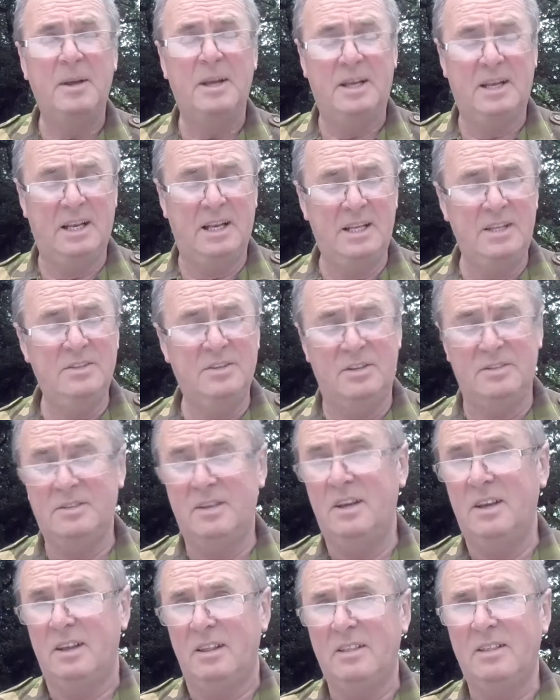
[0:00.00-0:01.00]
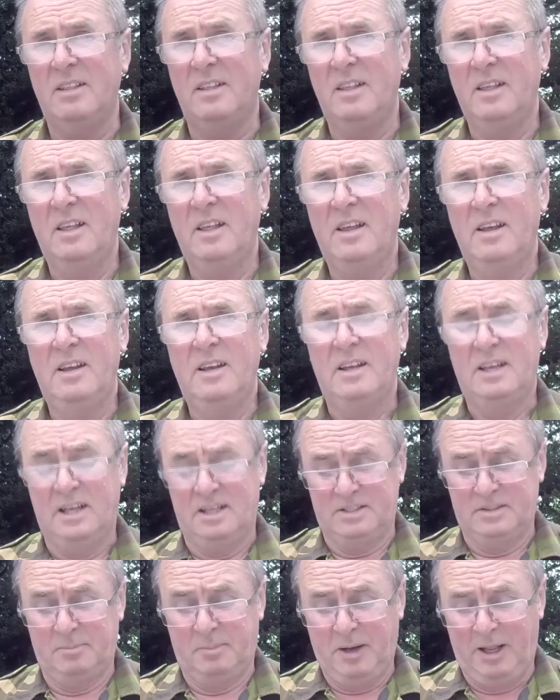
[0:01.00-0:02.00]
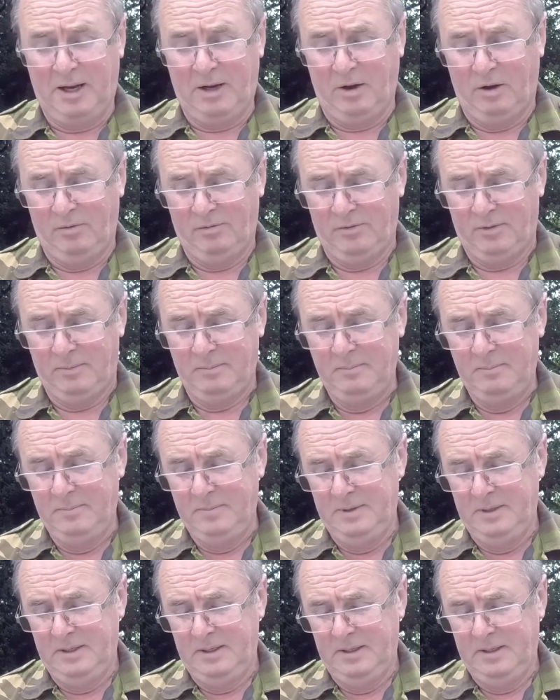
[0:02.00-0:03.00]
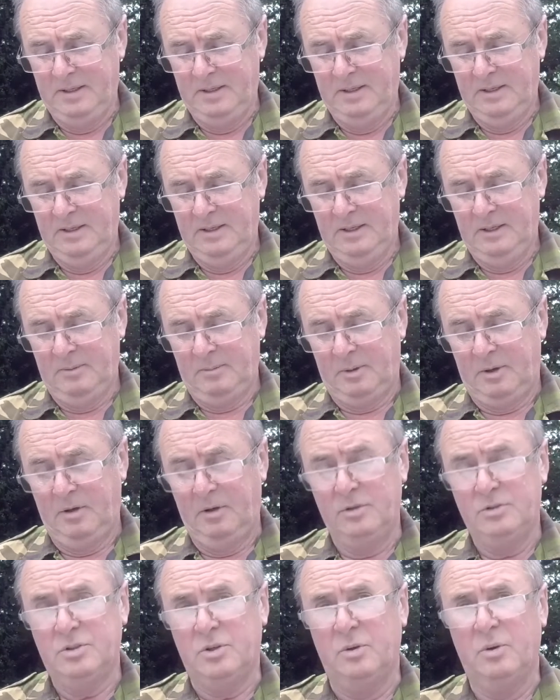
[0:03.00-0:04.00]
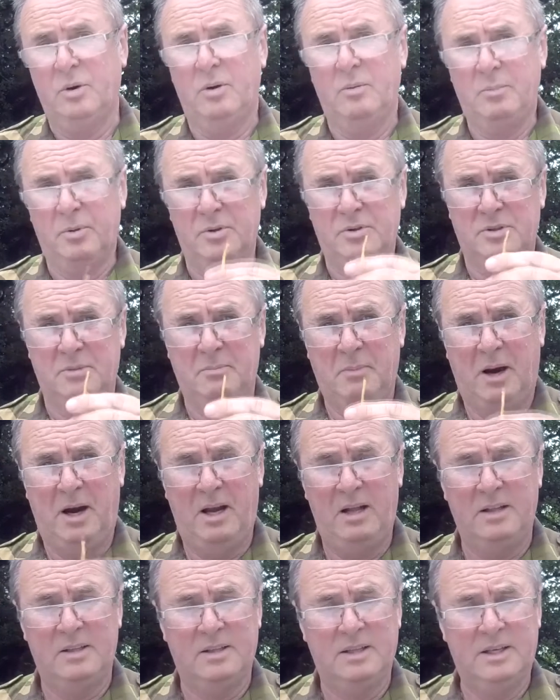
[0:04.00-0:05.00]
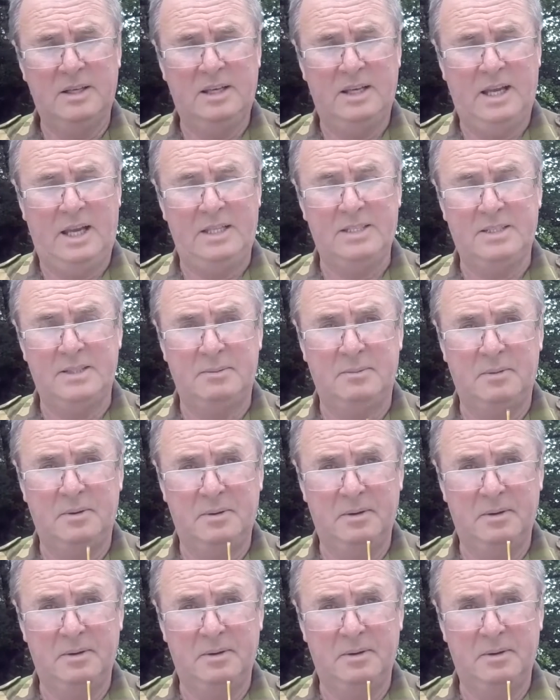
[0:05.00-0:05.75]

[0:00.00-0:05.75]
It cleans our teeth, gets the plaque off them, but it also puts a mild antiseptic,